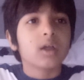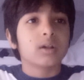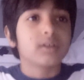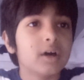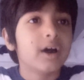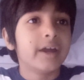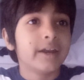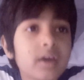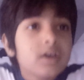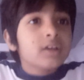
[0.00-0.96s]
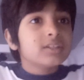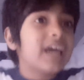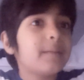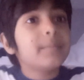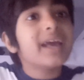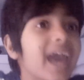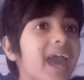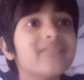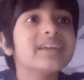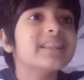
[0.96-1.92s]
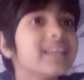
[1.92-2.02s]
on. Tell me
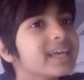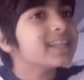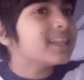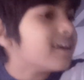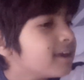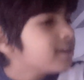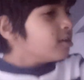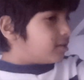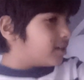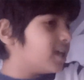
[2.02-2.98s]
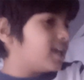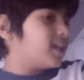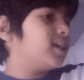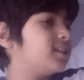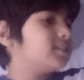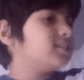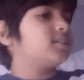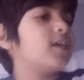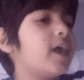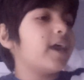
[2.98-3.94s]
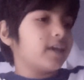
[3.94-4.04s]
everything that you need to
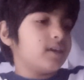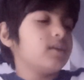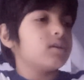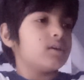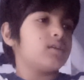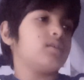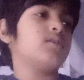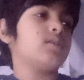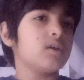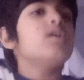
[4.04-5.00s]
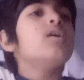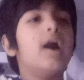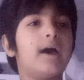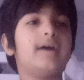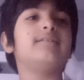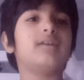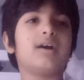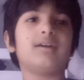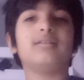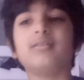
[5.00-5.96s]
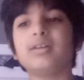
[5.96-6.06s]
say. I know, I know
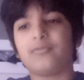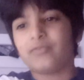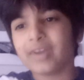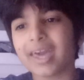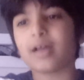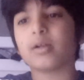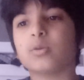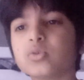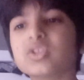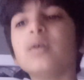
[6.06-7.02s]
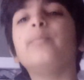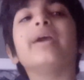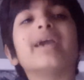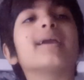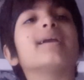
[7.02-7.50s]
what it feels to be